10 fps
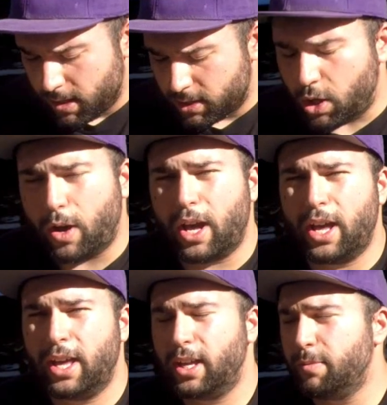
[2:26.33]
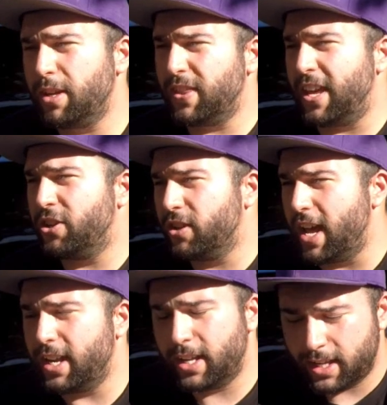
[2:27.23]
So, being the
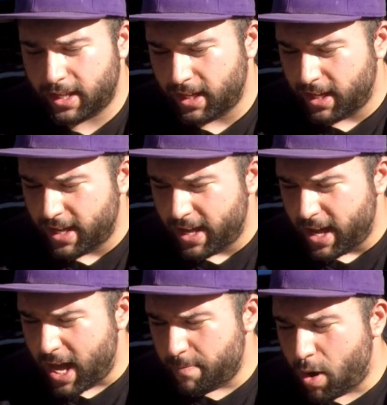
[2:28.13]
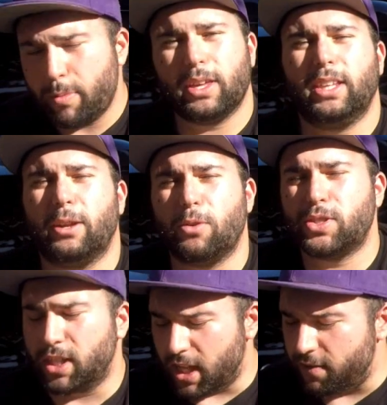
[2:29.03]
internet, I'm probably going to get
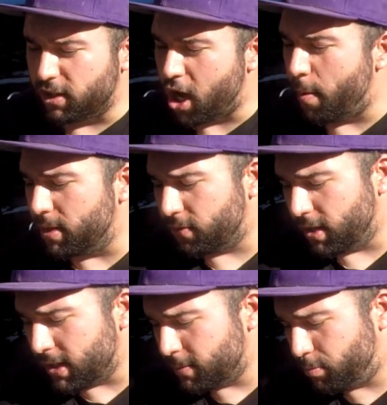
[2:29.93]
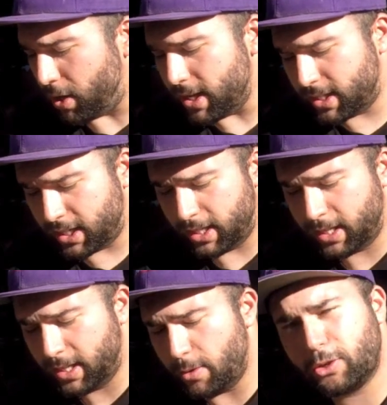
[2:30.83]
roasted alive in the comments for this, but
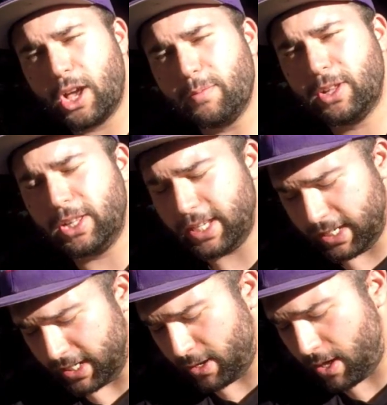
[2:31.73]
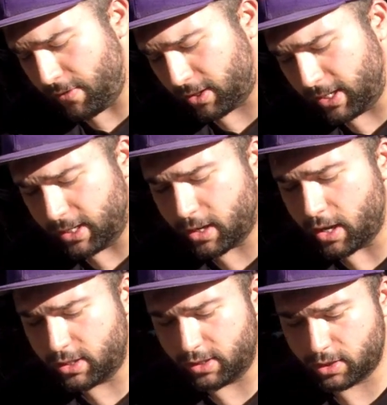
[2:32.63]
I'll come clean. I'll have a clean
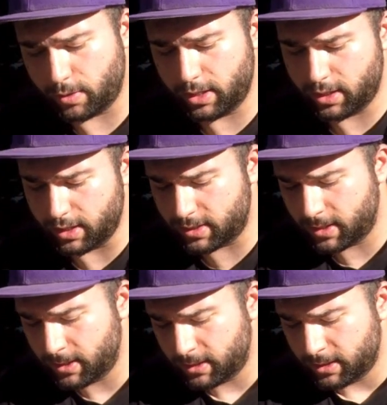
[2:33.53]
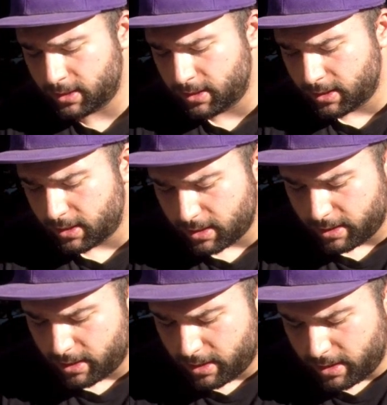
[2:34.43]
conscience going into this.
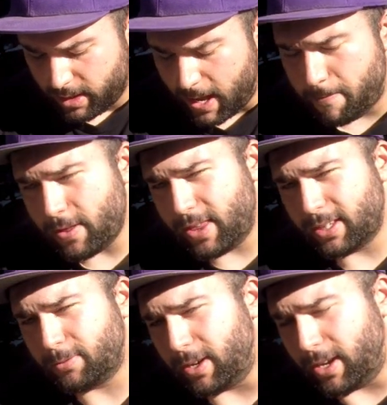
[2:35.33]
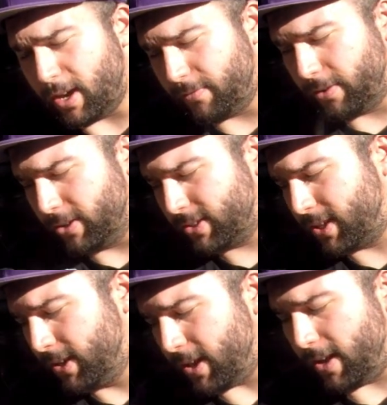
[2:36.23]
I put this one on
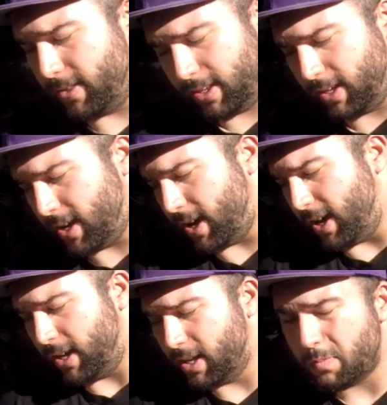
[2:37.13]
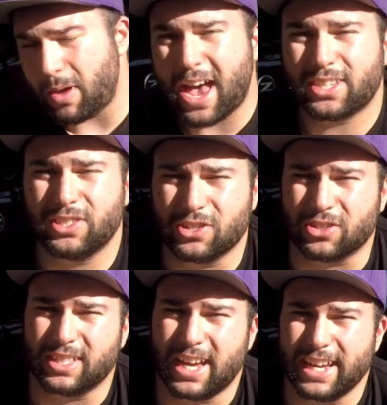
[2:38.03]
first on the passenger
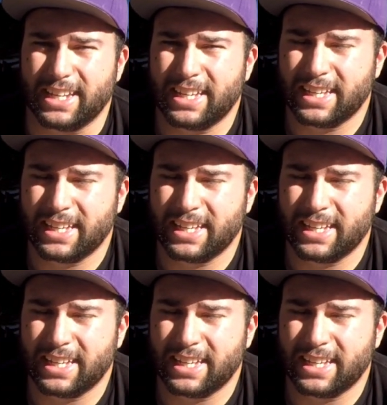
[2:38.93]
side,